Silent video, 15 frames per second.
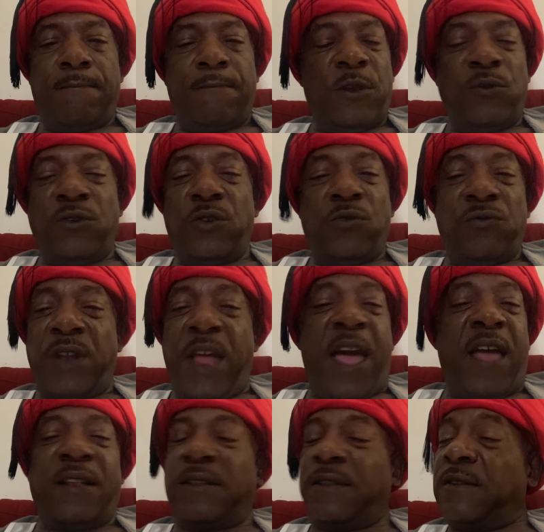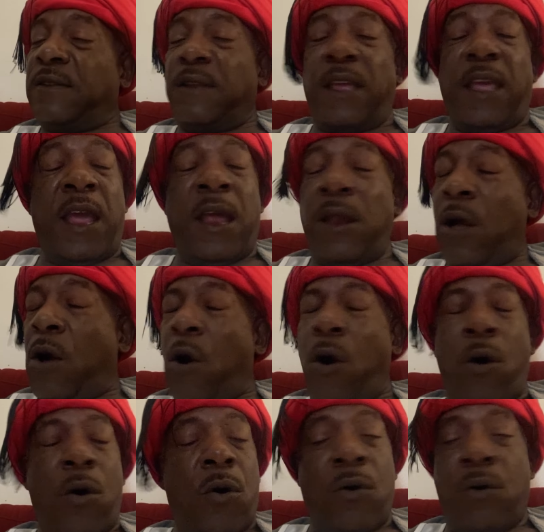You do not at
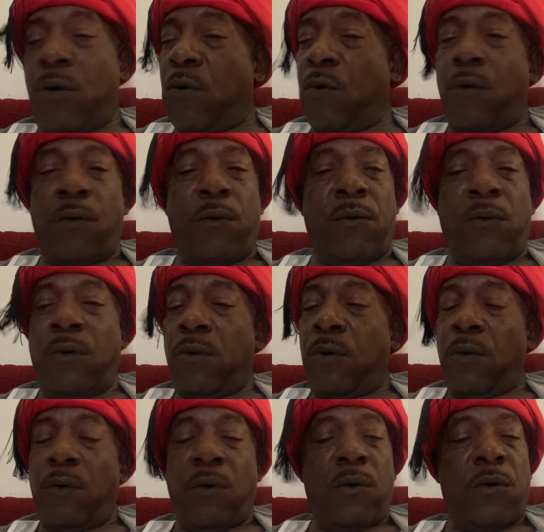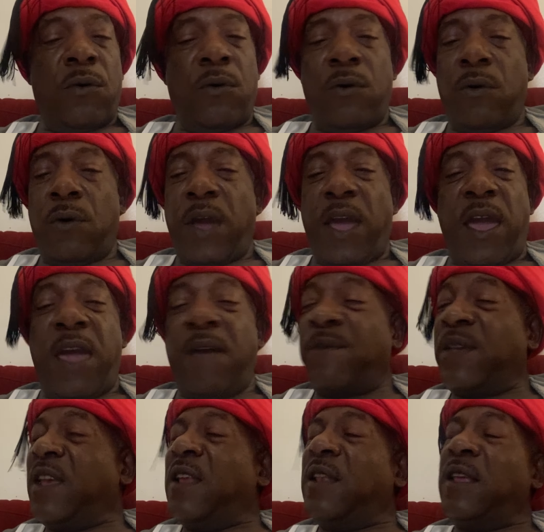all have
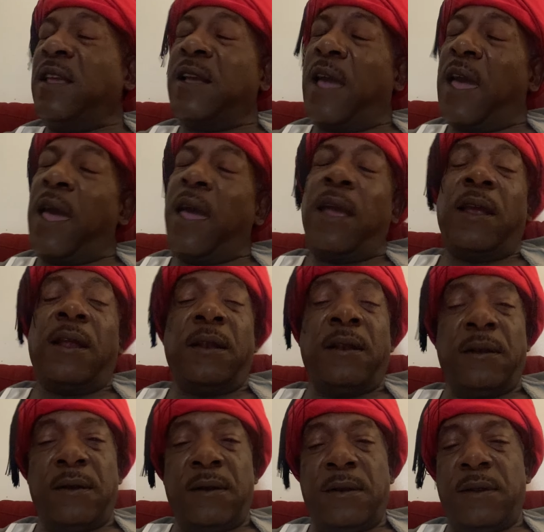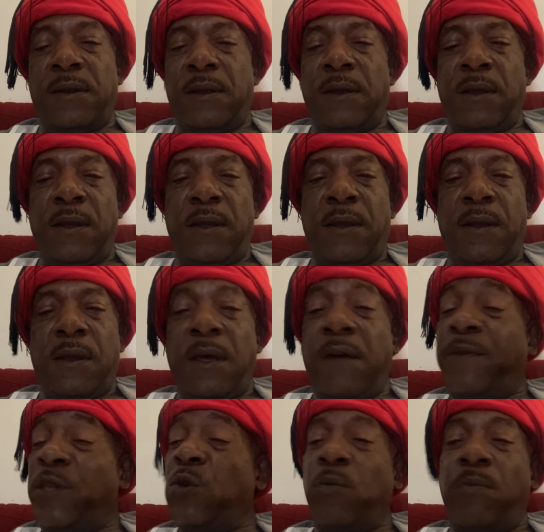any kind
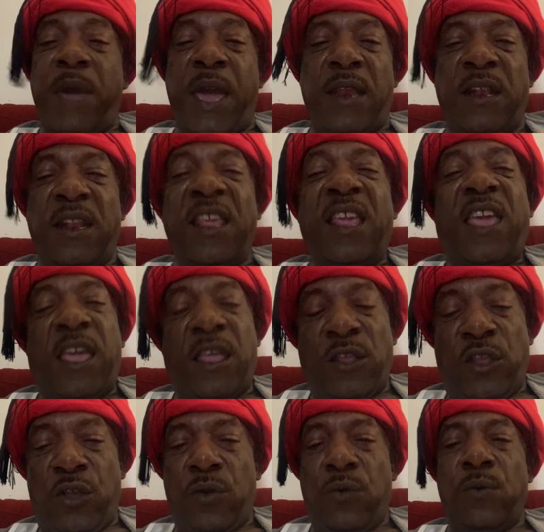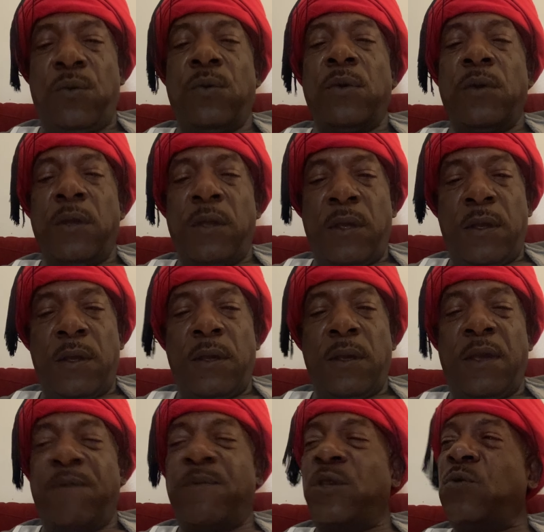of humanity in you
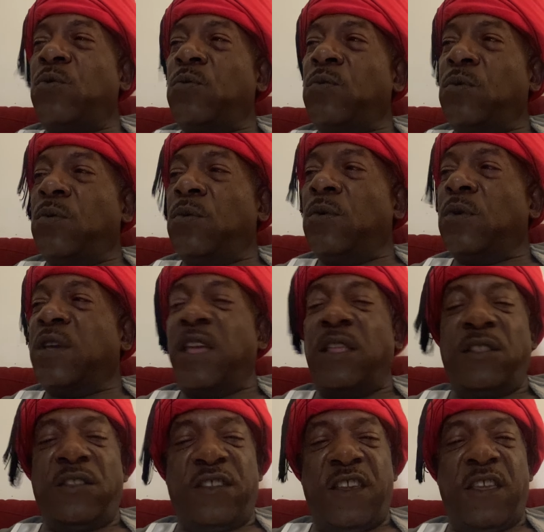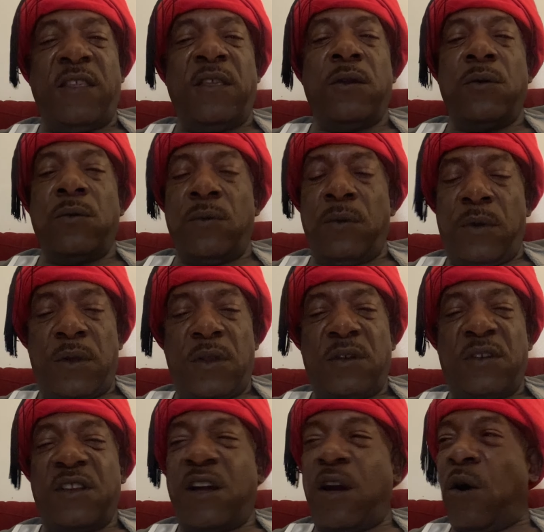if you continue
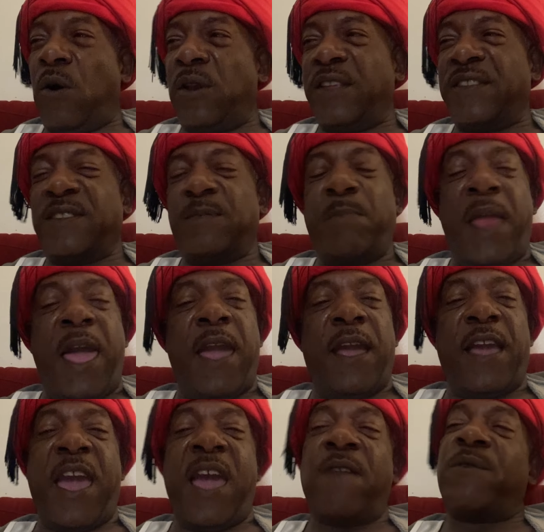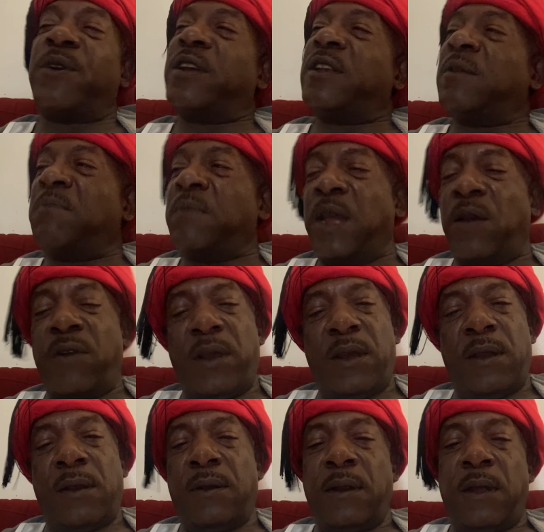to call us black, African
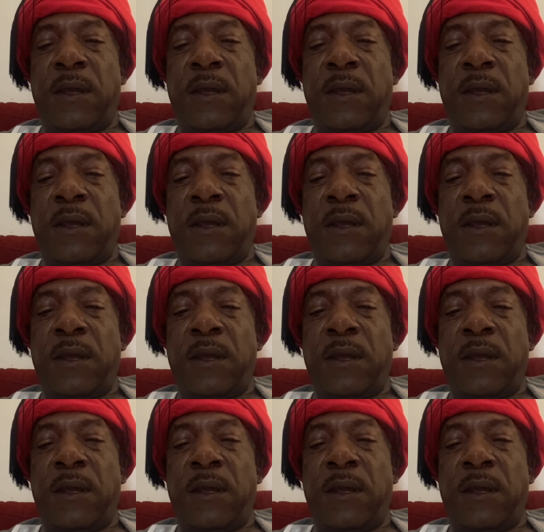American,